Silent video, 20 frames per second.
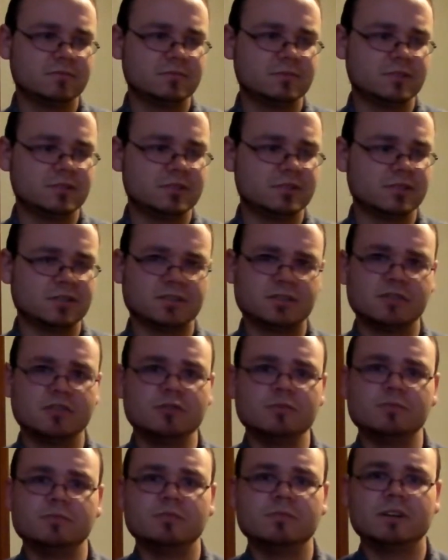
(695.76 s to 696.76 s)
it's
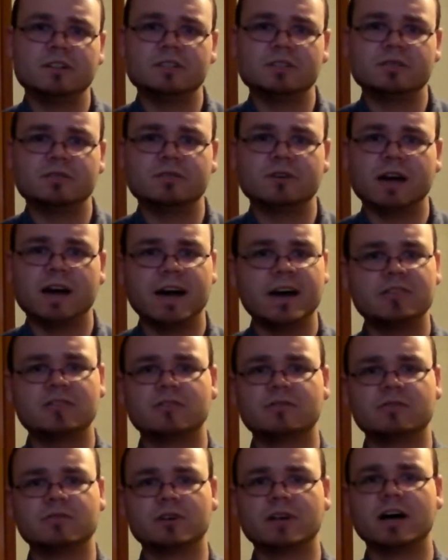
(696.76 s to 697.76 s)
too much of a
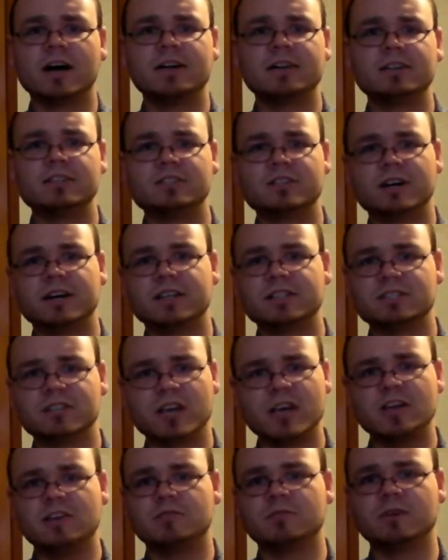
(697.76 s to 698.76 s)
hassle for God to try to
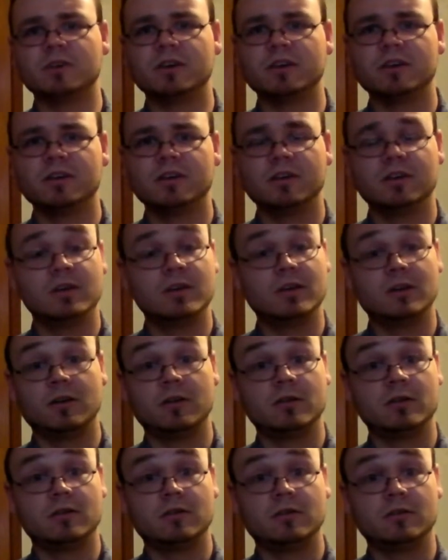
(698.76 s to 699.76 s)
change me.
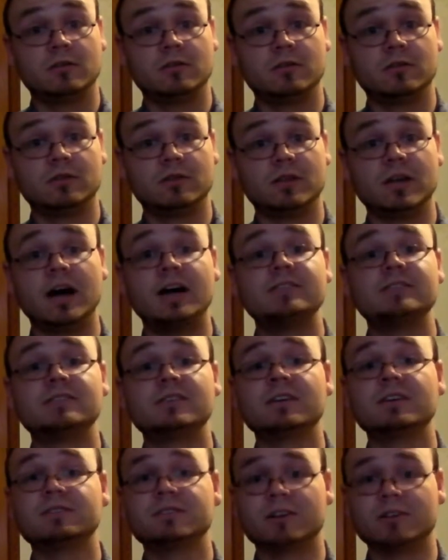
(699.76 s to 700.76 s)
God
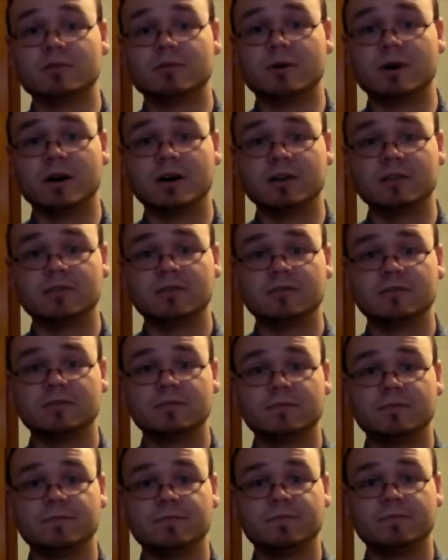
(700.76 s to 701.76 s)
says otherwise.
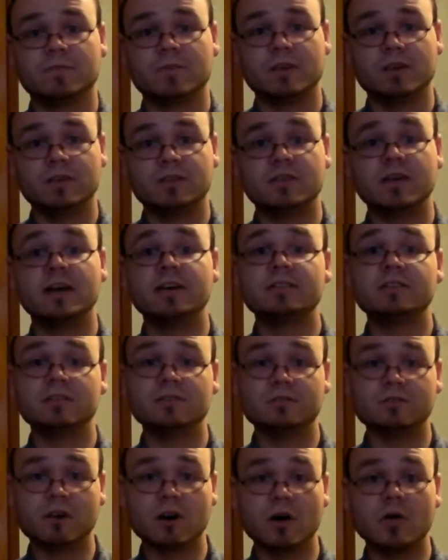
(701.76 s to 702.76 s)
He says
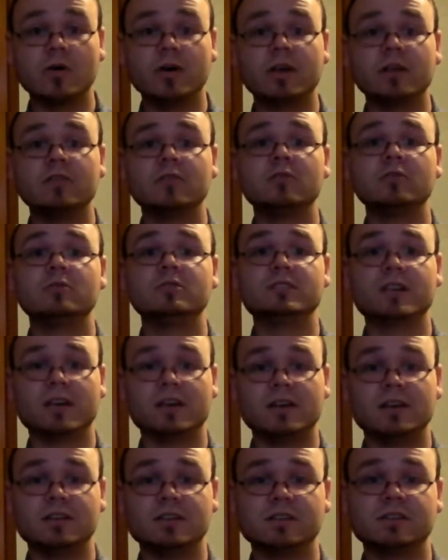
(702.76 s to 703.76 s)
he's going to
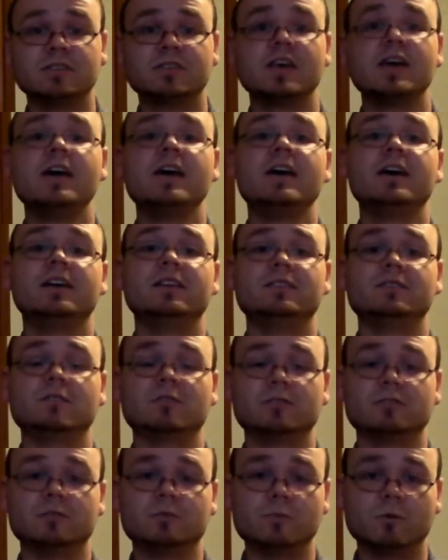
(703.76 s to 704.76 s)
change us. He's
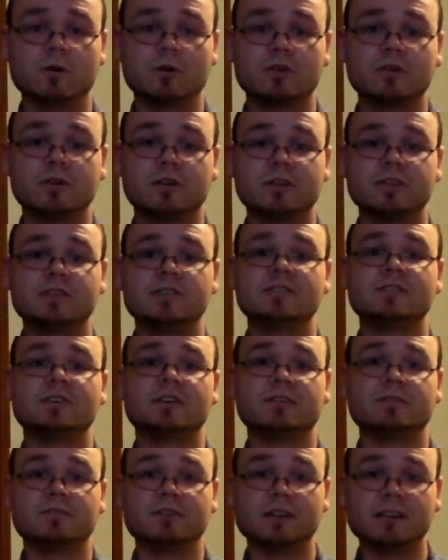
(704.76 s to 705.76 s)
going to work on us. He's
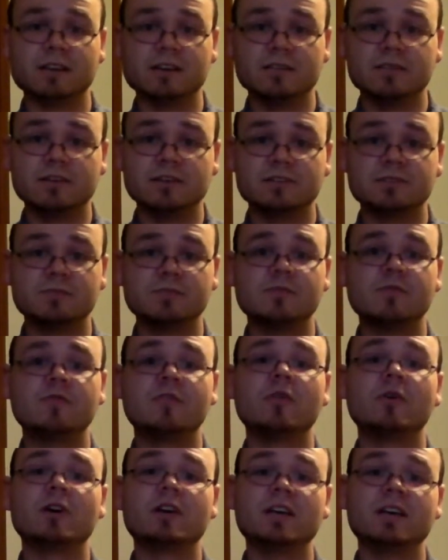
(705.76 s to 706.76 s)
going to forgive us
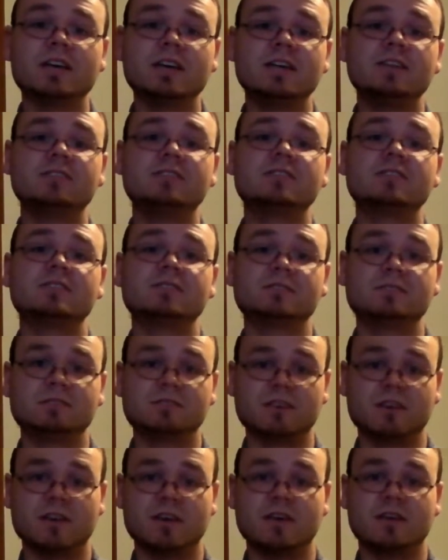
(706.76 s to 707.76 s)
for his
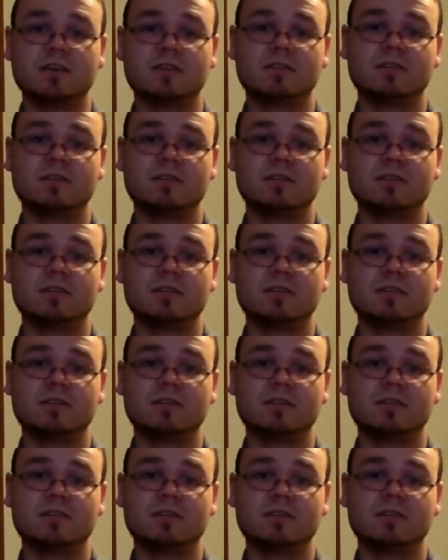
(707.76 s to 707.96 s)
sake.